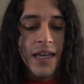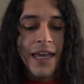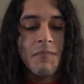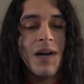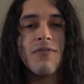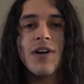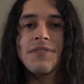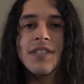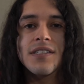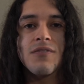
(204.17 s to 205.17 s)
And my
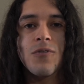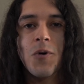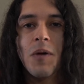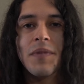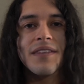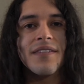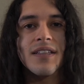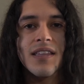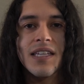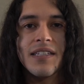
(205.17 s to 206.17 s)
564, I'm getting the
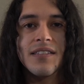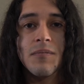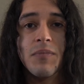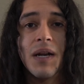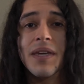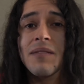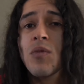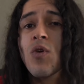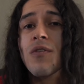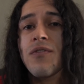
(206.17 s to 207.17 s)
least, but I'm getting
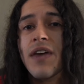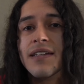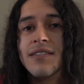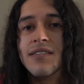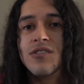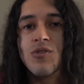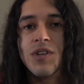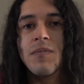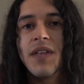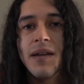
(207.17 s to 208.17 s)
more effects. So
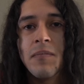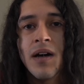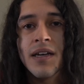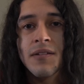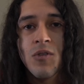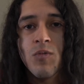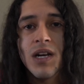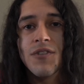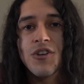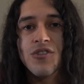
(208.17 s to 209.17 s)
keep that in mind
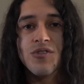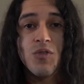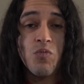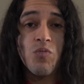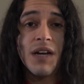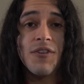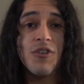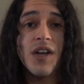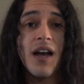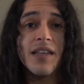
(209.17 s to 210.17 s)
whenever you're
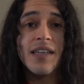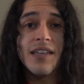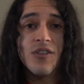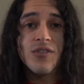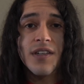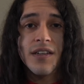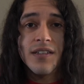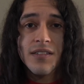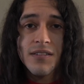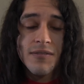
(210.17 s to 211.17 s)
dialing in your
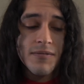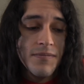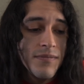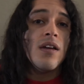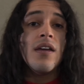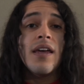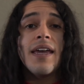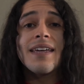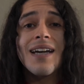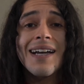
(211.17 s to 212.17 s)
settings.
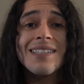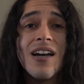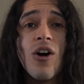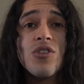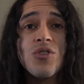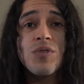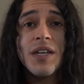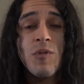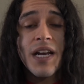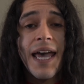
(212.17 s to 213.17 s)
And guys, I also
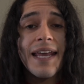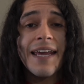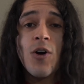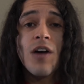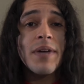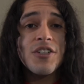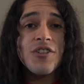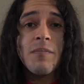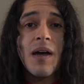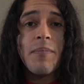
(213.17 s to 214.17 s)
did want to add, I know I mentioned
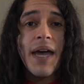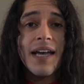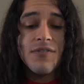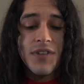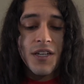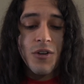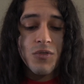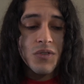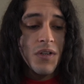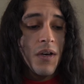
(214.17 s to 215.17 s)
it in my past videos,